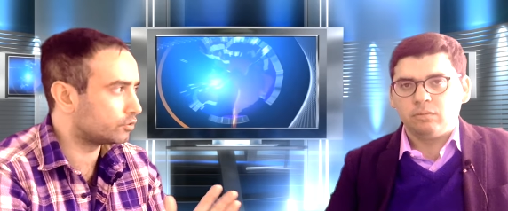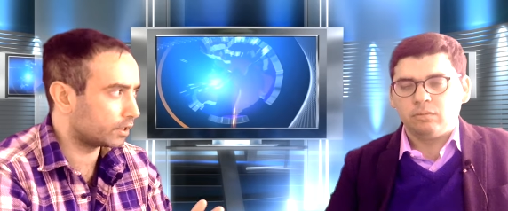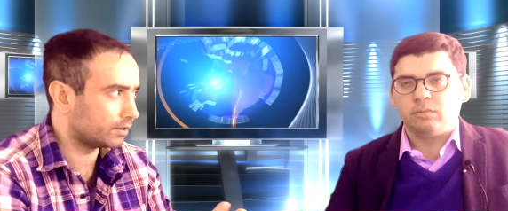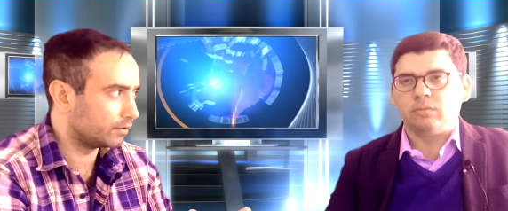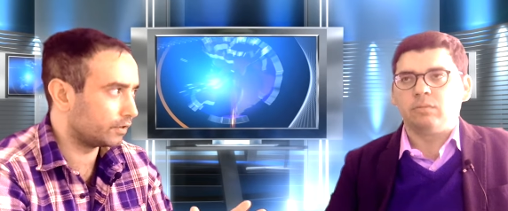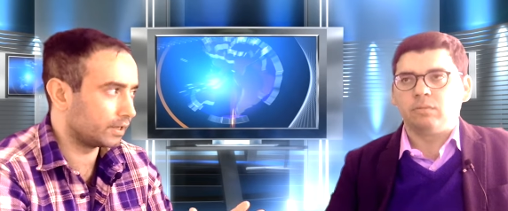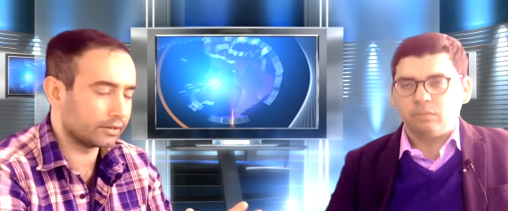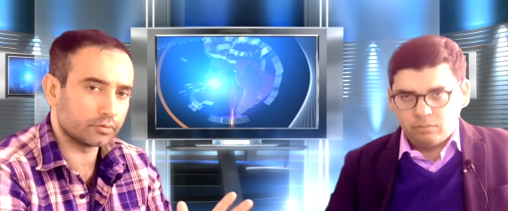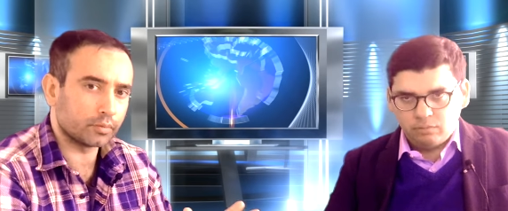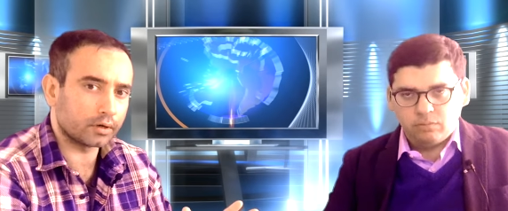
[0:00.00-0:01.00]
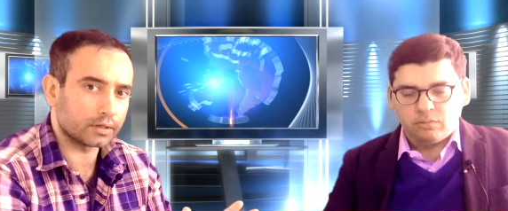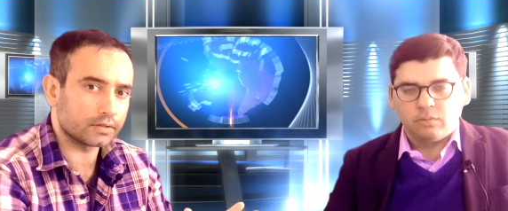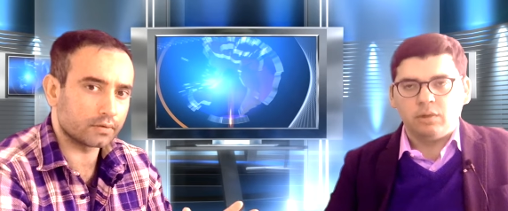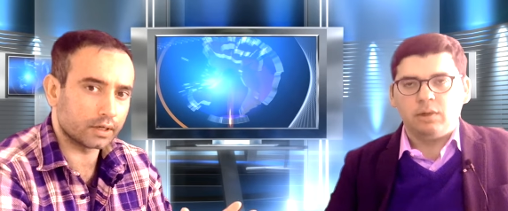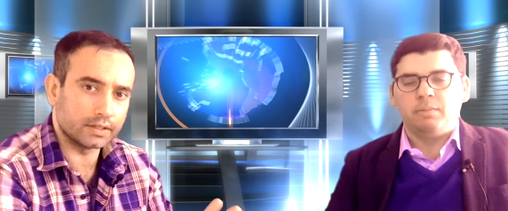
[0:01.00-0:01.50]
Speaker 1: to trade the financial
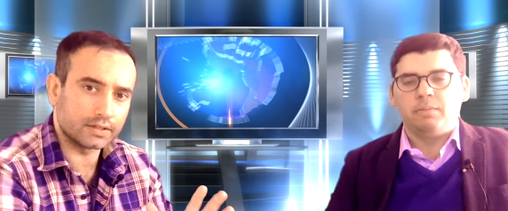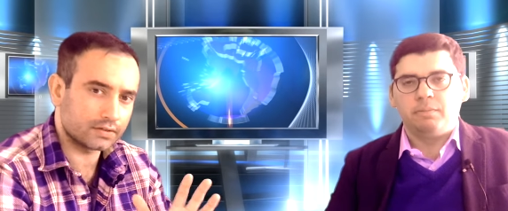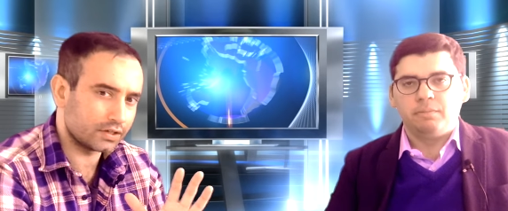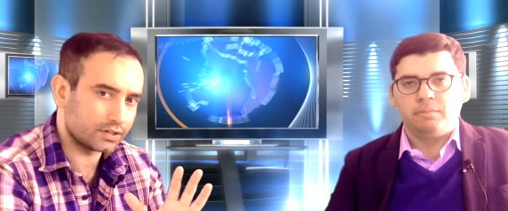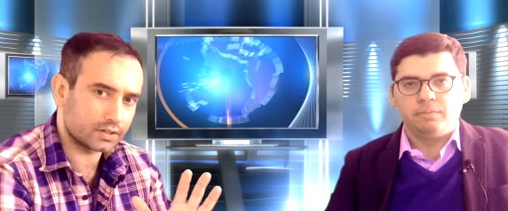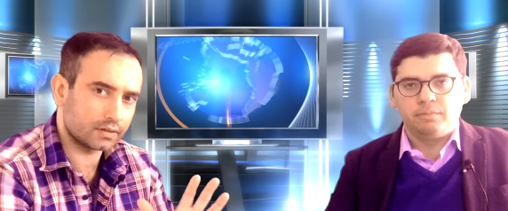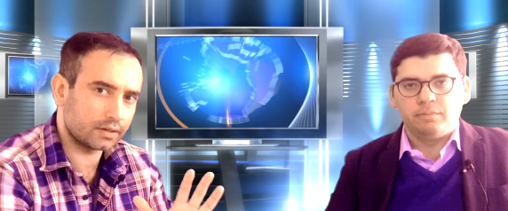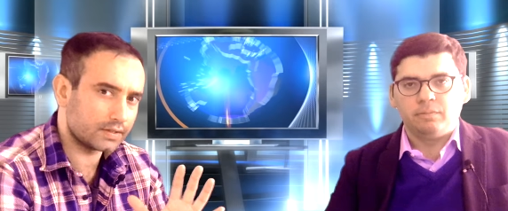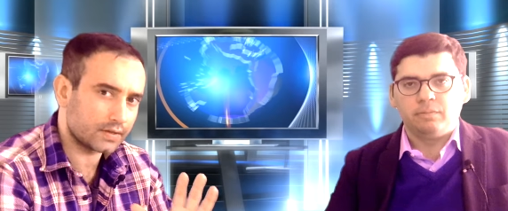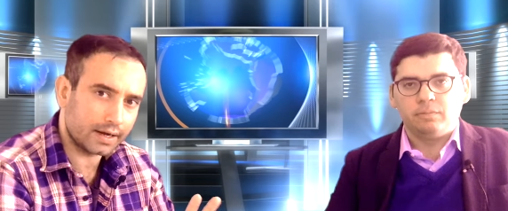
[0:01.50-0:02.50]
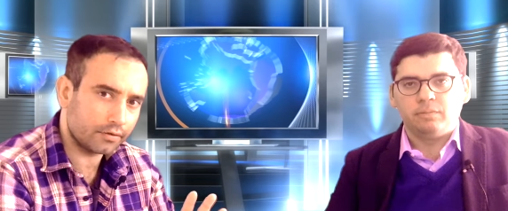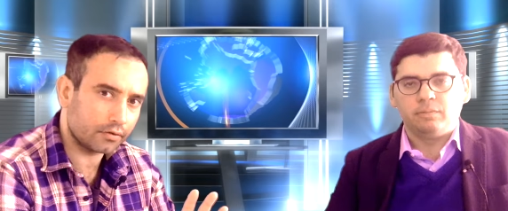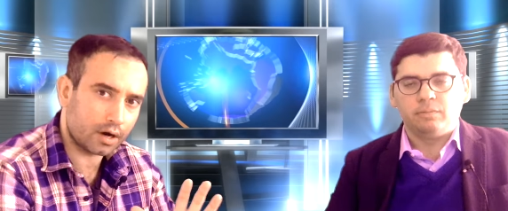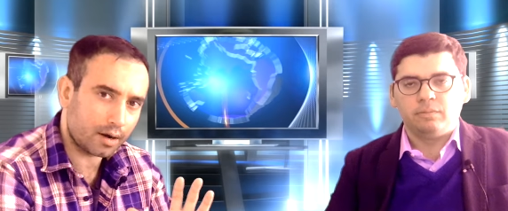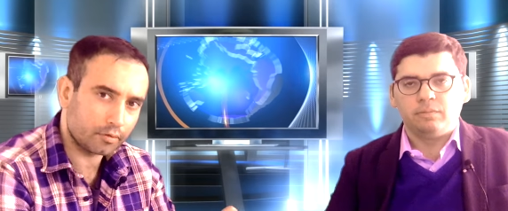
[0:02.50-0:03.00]
markets, right? It's it's it's
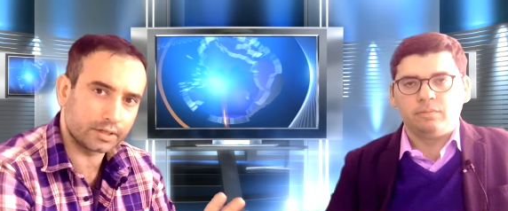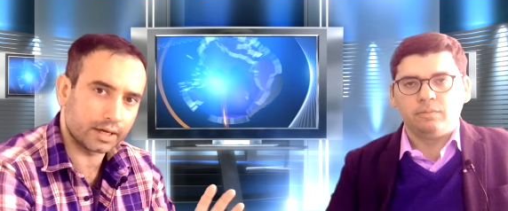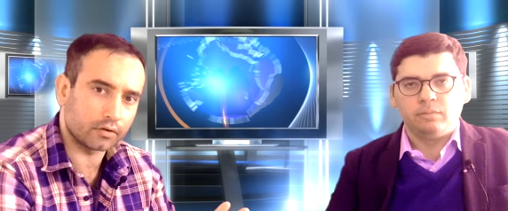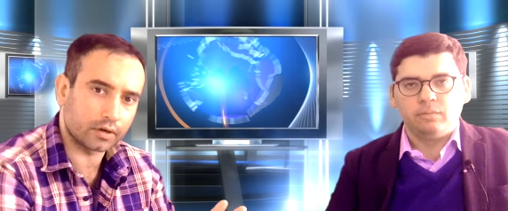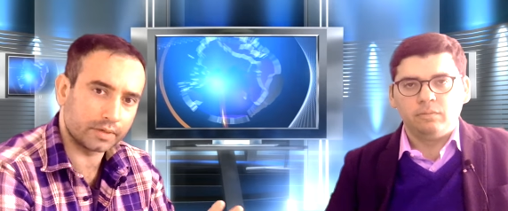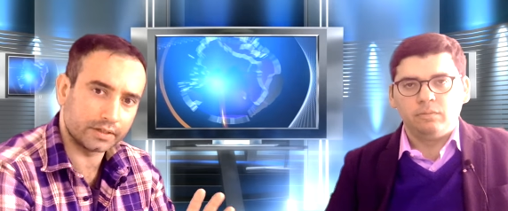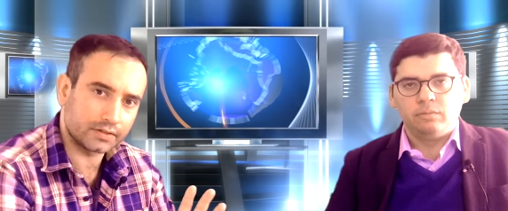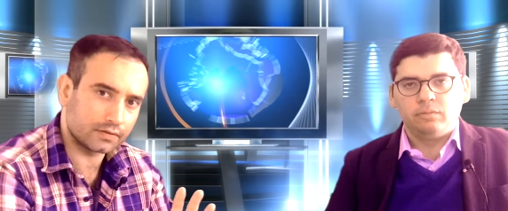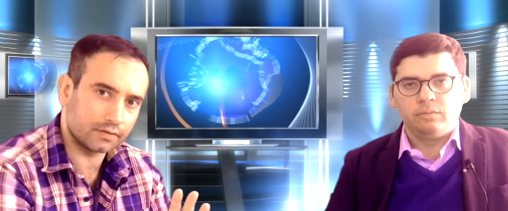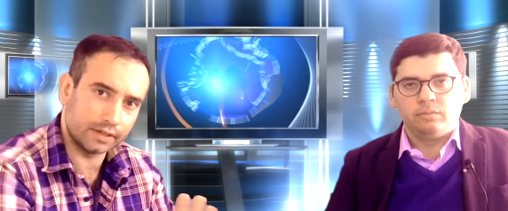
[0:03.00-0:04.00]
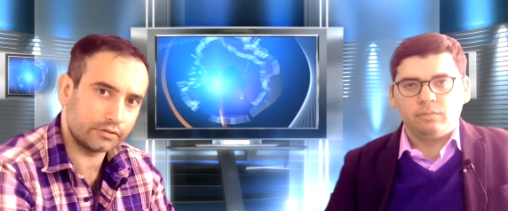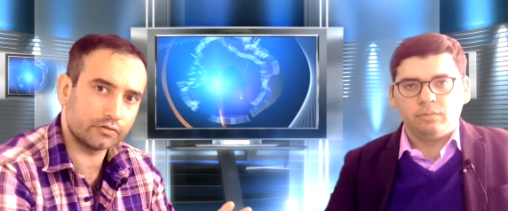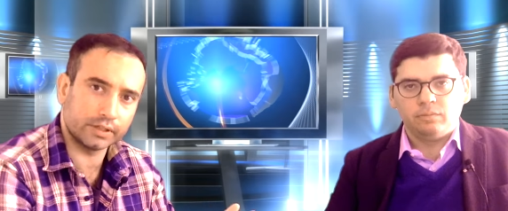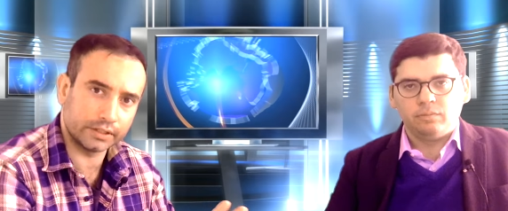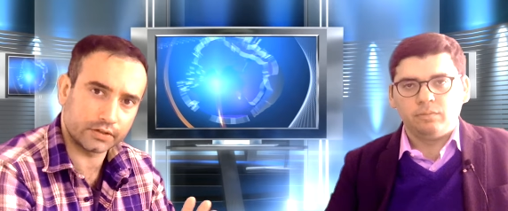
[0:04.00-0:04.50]
either up or down. I mean, it's
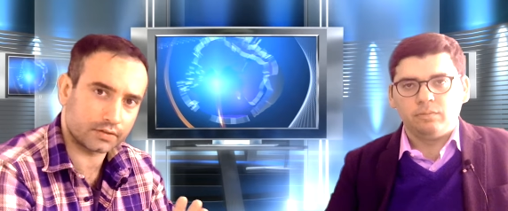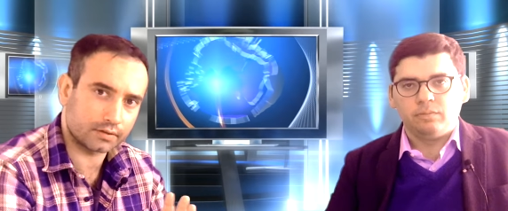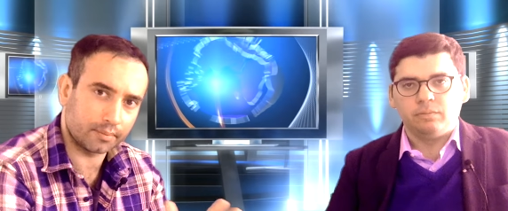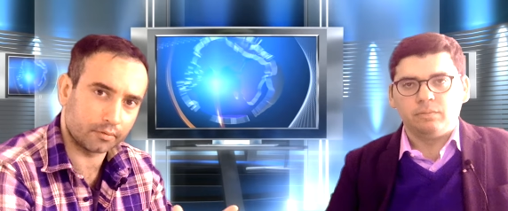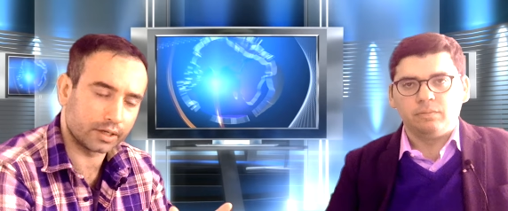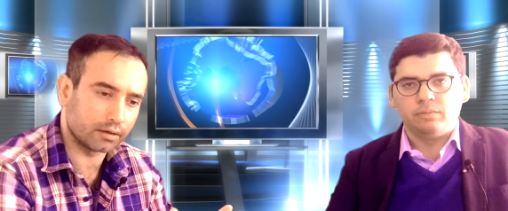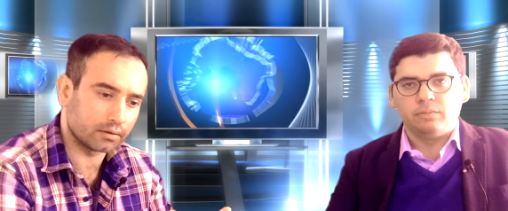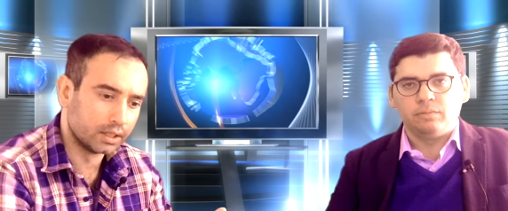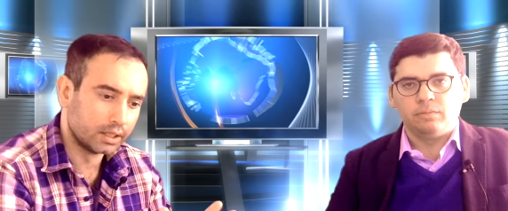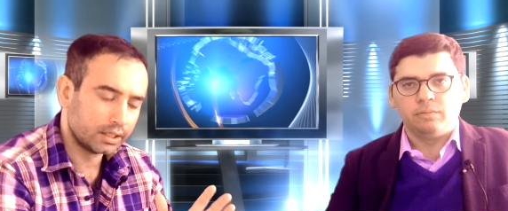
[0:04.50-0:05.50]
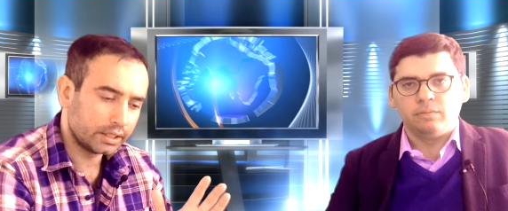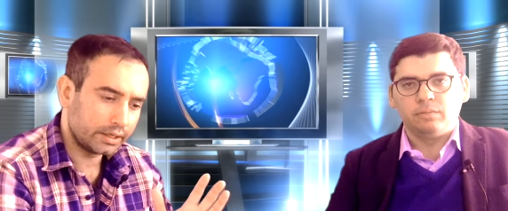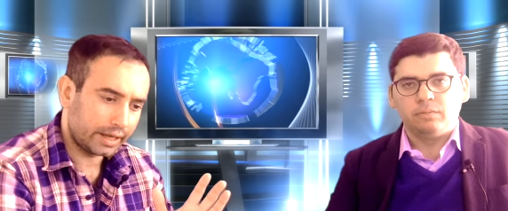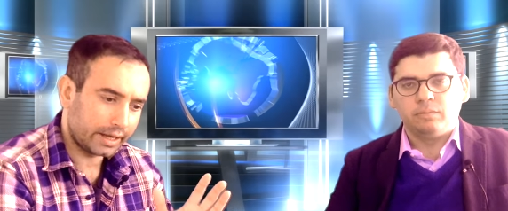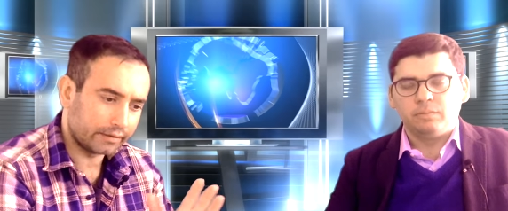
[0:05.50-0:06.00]
literally just up or down,
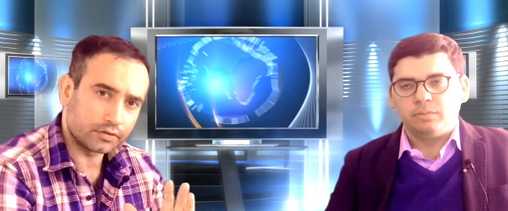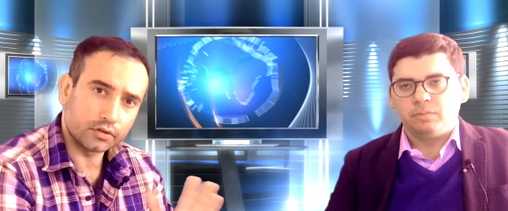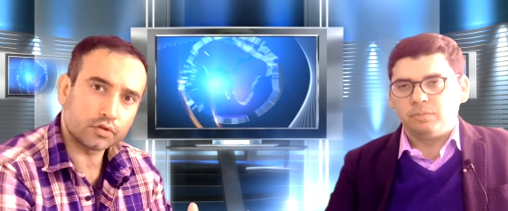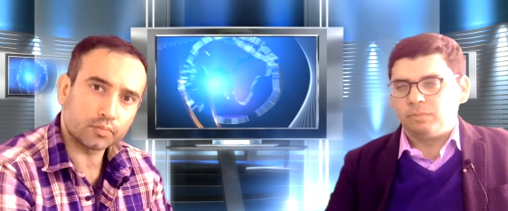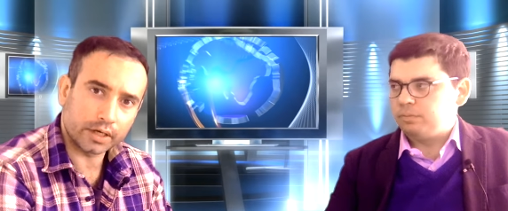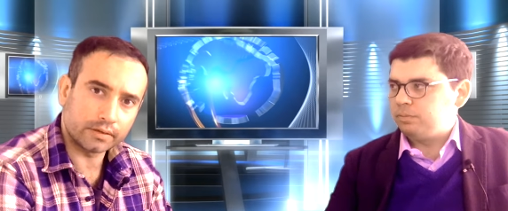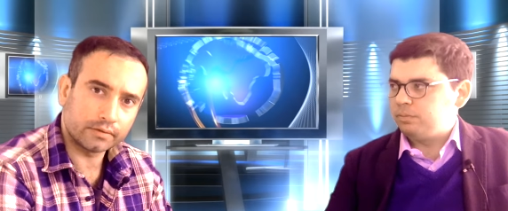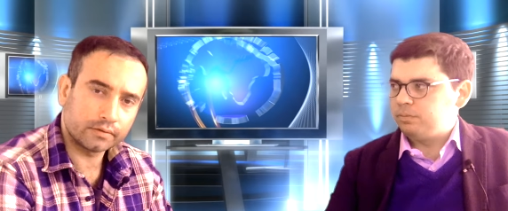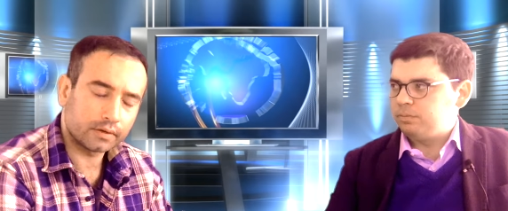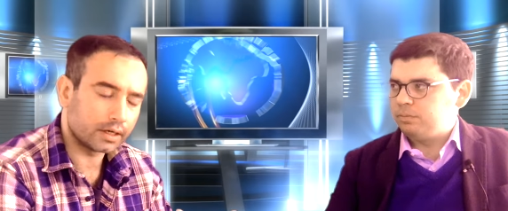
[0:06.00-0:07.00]
and there's no spread.